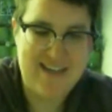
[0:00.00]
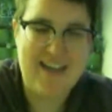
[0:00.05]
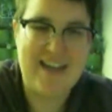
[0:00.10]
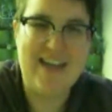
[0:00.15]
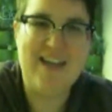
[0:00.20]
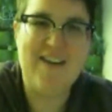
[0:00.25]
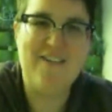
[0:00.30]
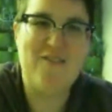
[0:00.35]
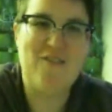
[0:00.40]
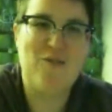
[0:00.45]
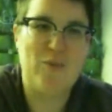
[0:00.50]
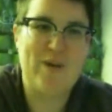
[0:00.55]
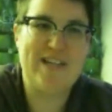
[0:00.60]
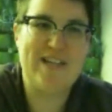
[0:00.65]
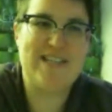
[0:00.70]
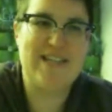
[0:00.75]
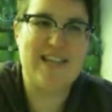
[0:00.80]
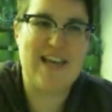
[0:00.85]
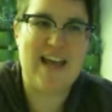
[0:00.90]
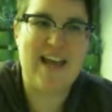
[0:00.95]
if we
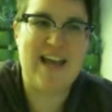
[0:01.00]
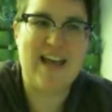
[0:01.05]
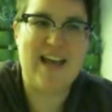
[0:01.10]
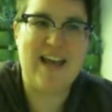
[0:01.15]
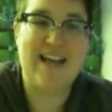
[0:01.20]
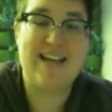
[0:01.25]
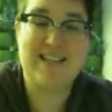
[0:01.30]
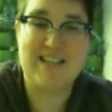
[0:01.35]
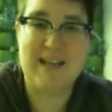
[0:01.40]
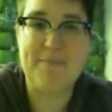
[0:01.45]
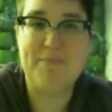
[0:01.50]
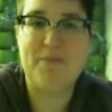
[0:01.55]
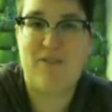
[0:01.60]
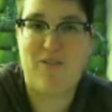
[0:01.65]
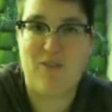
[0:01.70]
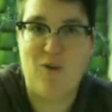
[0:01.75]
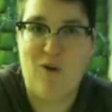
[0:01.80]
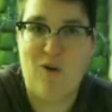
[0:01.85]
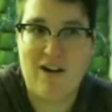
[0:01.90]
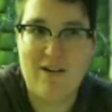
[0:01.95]
say, except
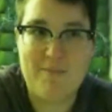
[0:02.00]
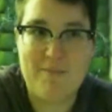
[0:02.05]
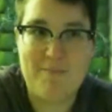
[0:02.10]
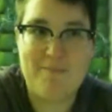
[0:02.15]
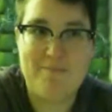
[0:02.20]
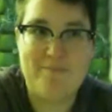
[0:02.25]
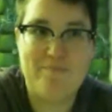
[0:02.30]
for,